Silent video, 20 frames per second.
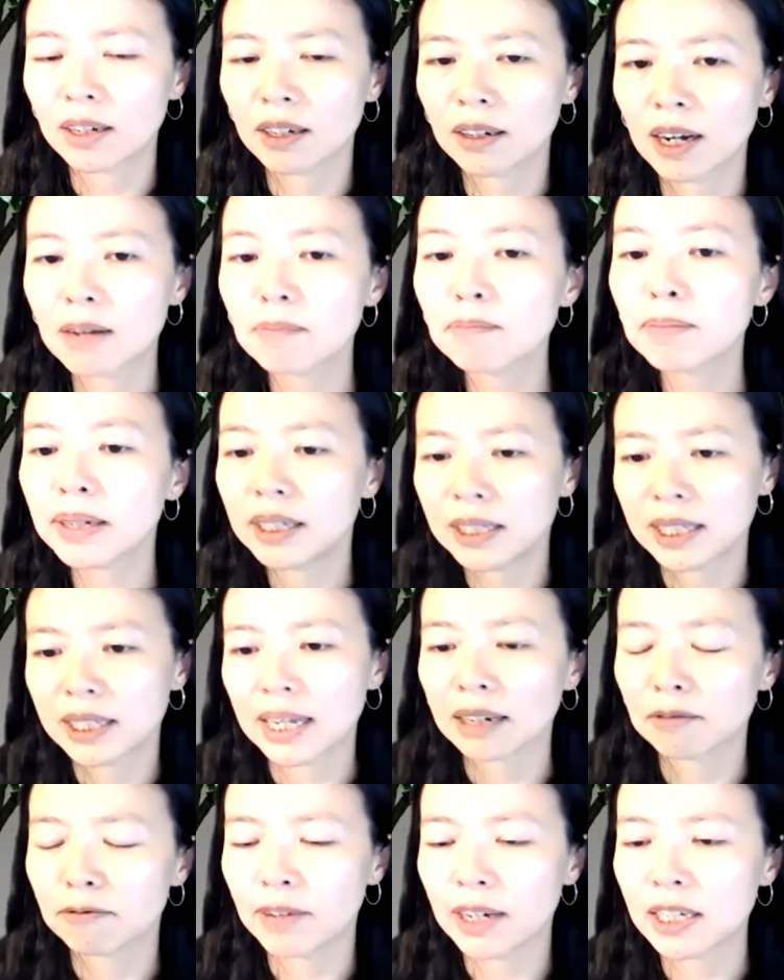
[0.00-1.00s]
companies
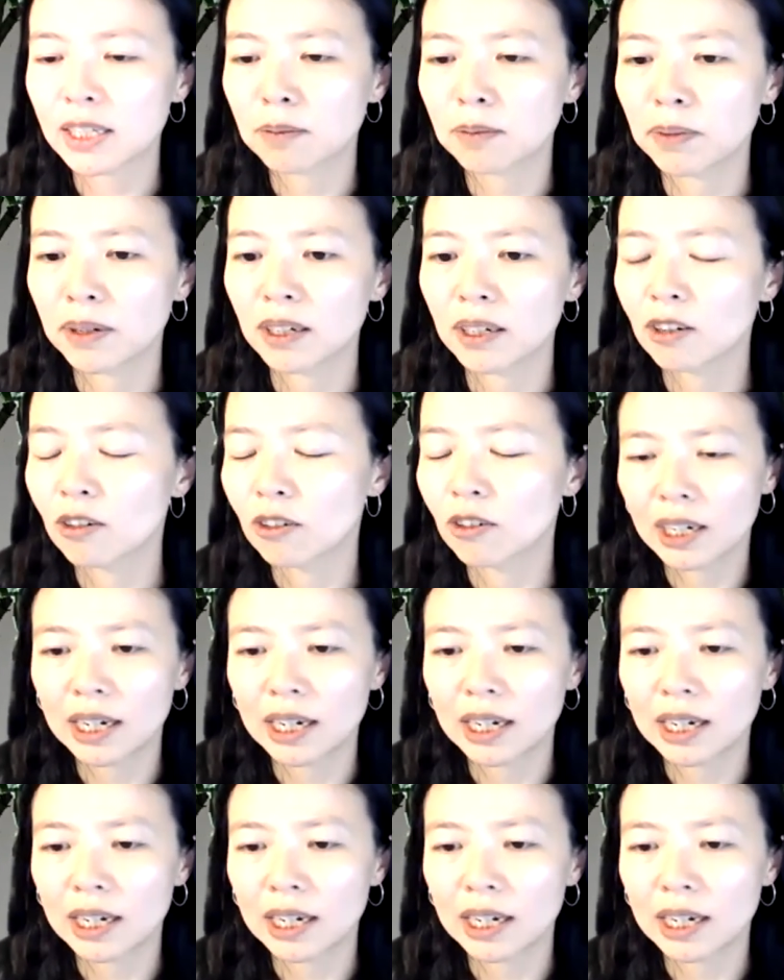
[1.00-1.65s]
like Facebook or